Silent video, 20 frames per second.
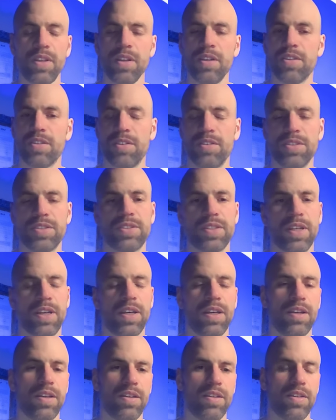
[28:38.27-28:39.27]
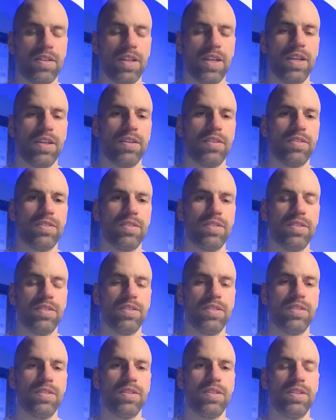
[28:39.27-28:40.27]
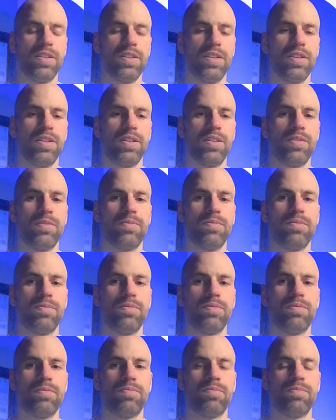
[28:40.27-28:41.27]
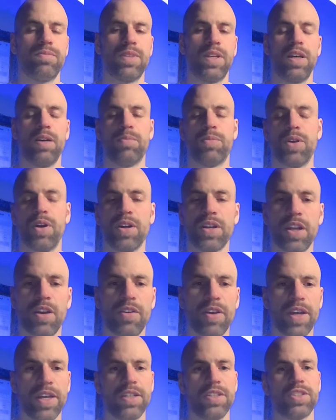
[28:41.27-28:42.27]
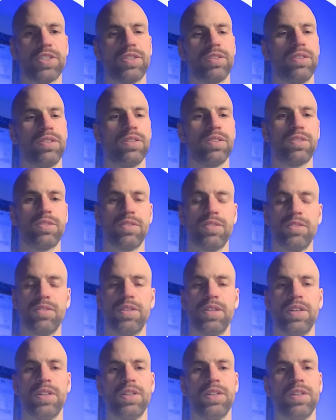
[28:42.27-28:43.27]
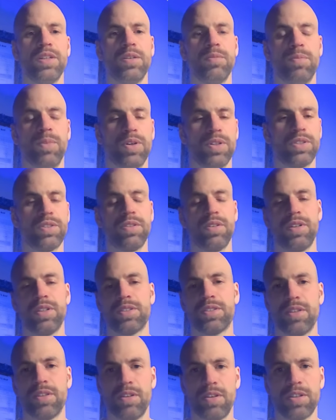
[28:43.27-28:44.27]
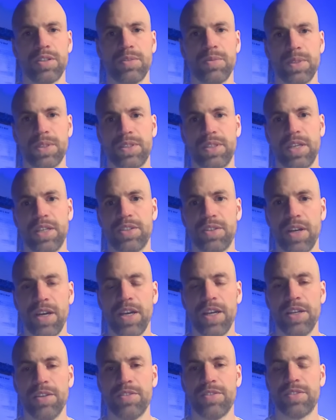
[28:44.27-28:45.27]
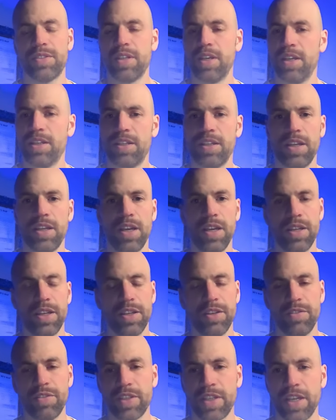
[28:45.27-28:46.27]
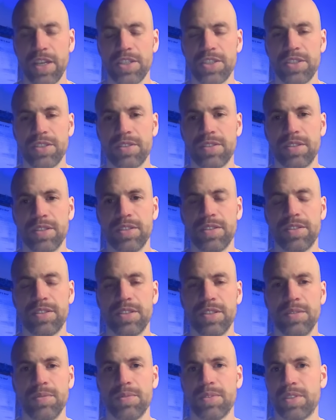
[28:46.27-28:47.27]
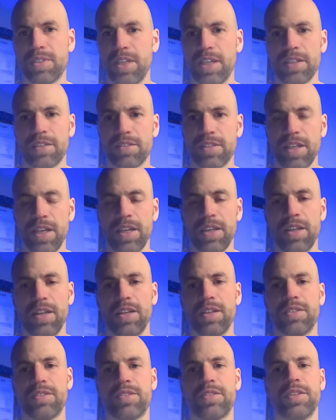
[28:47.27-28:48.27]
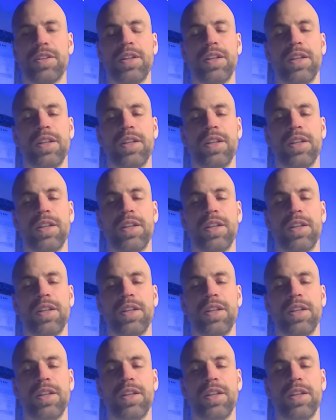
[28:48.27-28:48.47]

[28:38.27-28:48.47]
those are then in a broader range, also motors along with their drives, identification systems like scanners,